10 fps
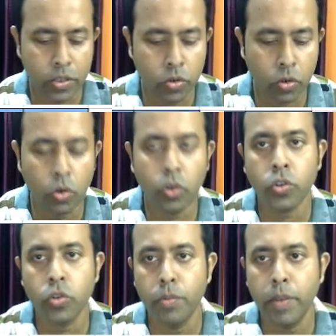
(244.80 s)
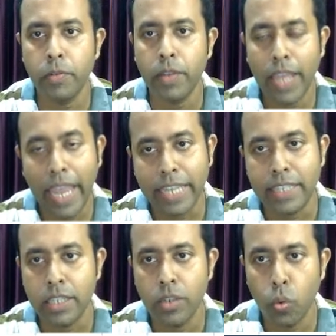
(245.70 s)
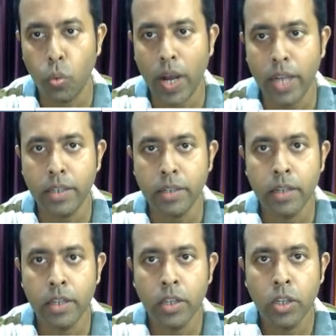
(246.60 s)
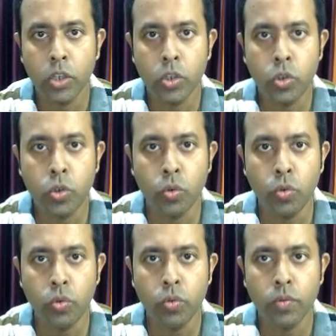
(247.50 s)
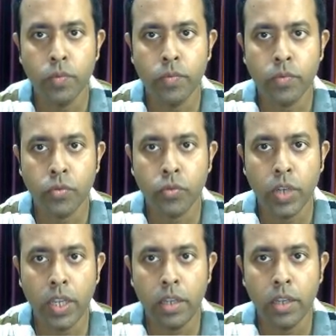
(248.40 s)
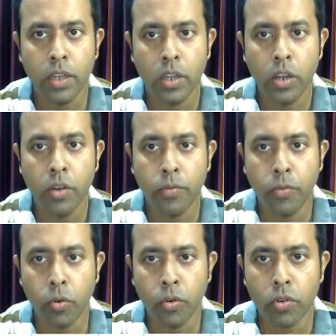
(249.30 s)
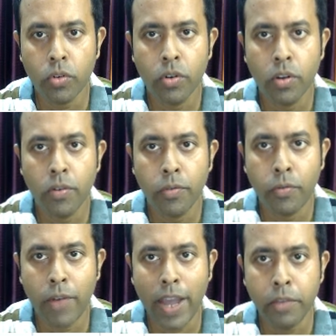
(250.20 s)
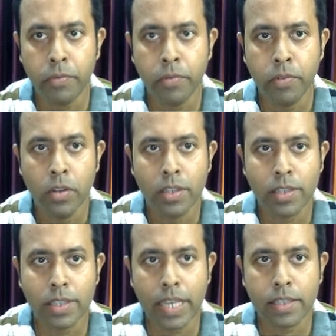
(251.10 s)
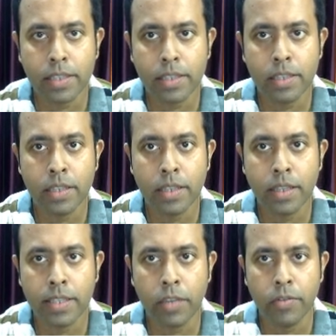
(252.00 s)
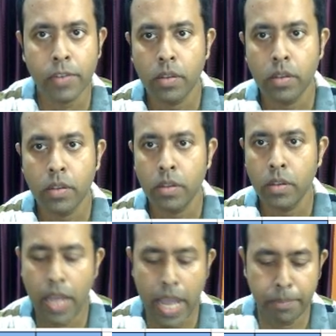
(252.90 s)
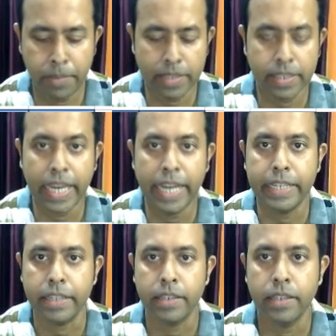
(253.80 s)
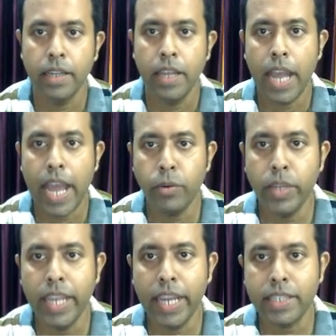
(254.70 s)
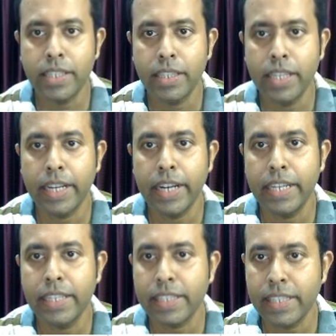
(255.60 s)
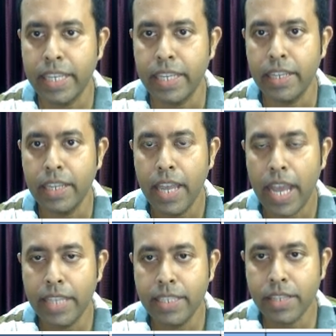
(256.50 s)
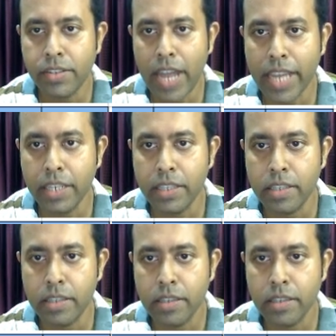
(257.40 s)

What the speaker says: So close should be 7. 1, 2, 3, 4, 5, 6, 7, and press enter. And we get the grade is C, and just drag it.